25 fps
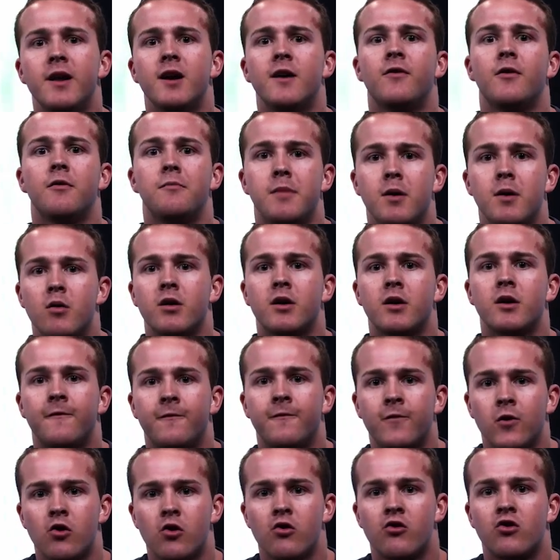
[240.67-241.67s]
of America
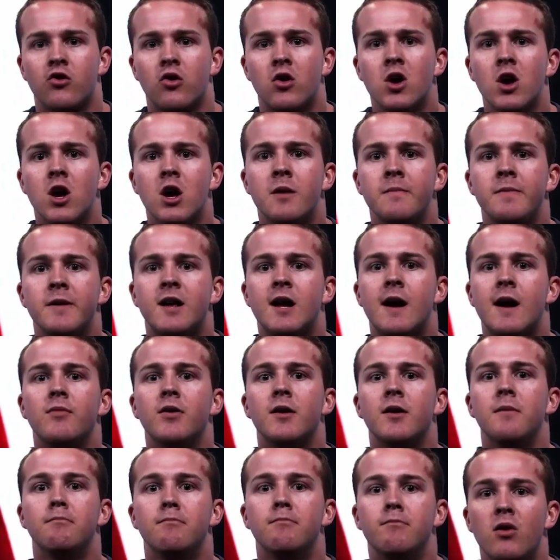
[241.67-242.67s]
First, become
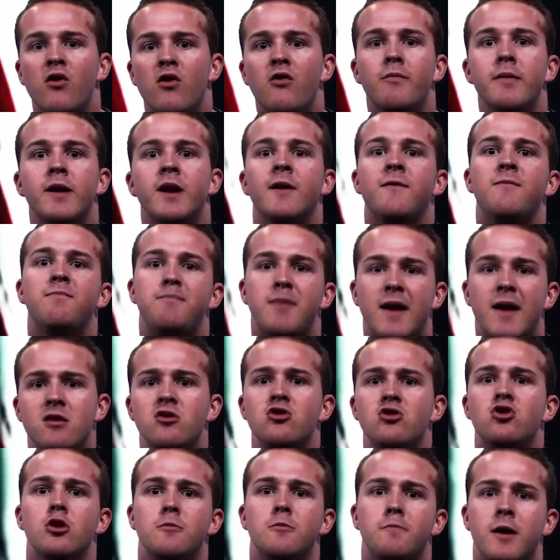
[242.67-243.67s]
the movement of Ben
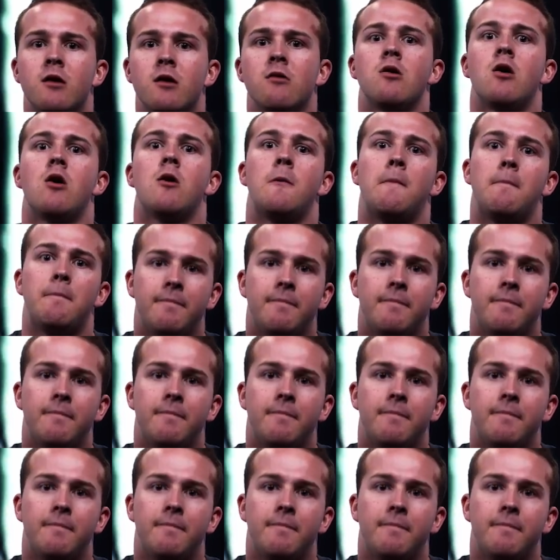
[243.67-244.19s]
Shapiro.